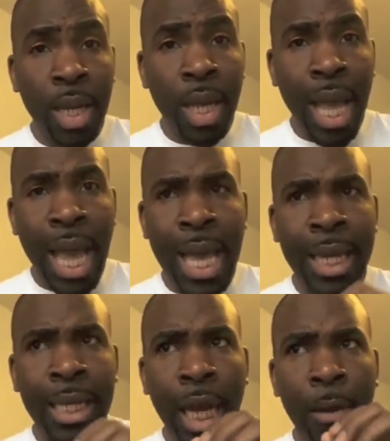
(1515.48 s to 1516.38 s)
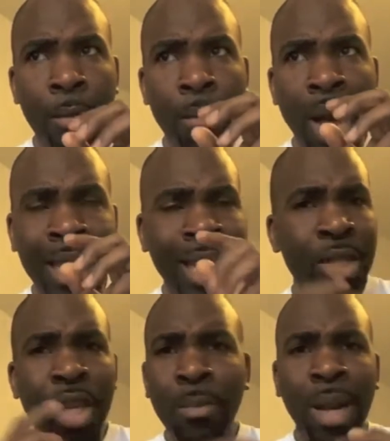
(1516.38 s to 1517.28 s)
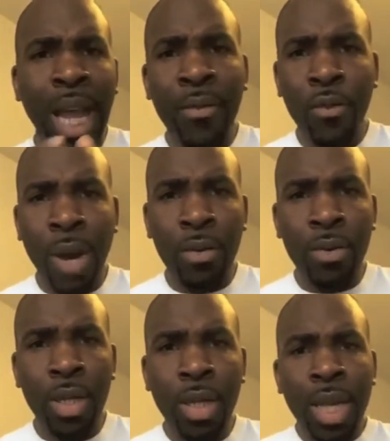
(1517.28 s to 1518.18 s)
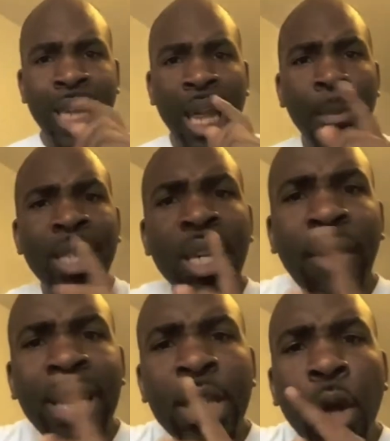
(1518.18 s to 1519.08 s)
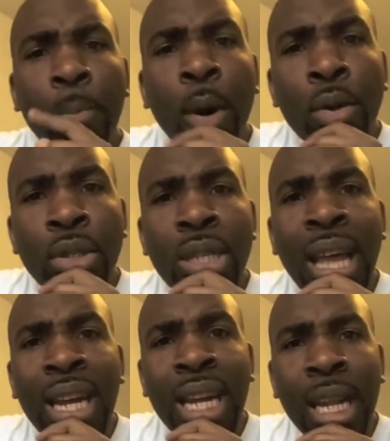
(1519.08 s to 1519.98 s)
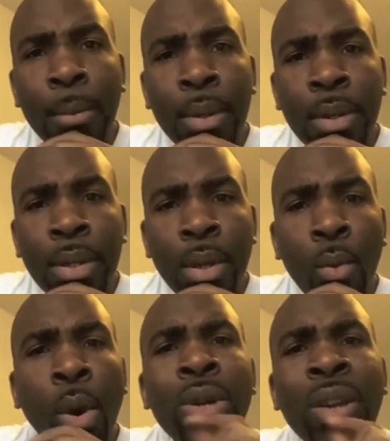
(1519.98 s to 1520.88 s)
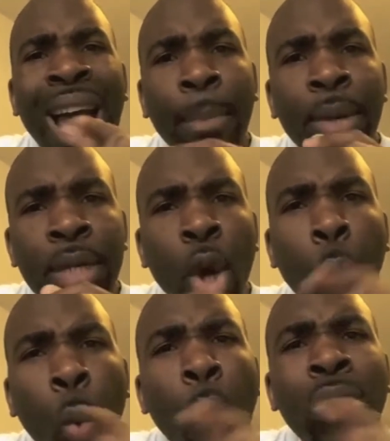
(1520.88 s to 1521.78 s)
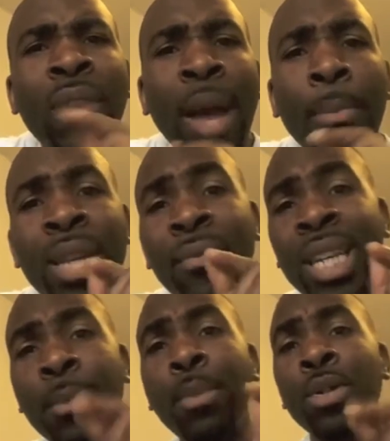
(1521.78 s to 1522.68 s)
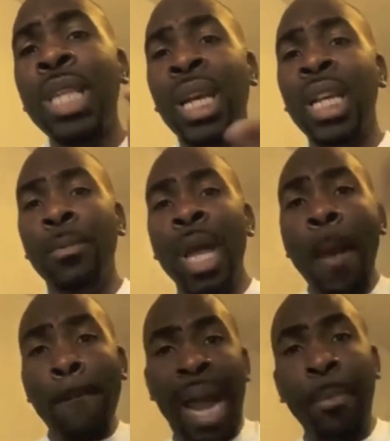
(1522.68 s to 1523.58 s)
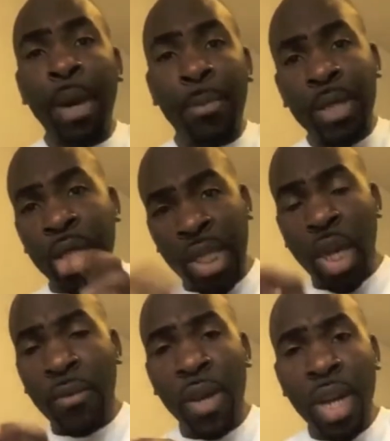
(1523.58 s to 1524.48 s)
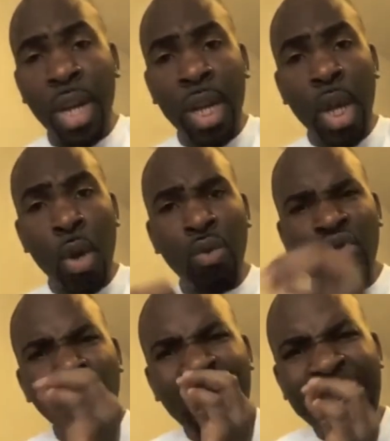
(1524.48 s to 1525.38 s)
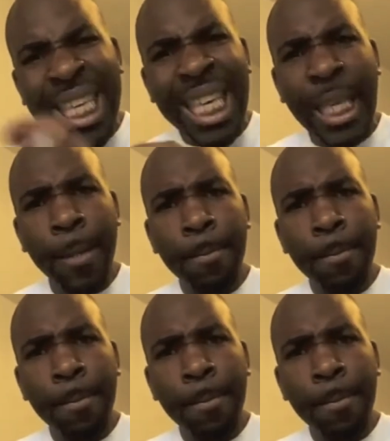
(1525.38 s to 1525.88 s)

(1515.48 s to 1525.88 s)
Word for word: And, um, and that turned my life around. Now imagine if I did not post that clip. What would have happened? What would have happened if I didn't post that clip? My purpose to serve her was really key.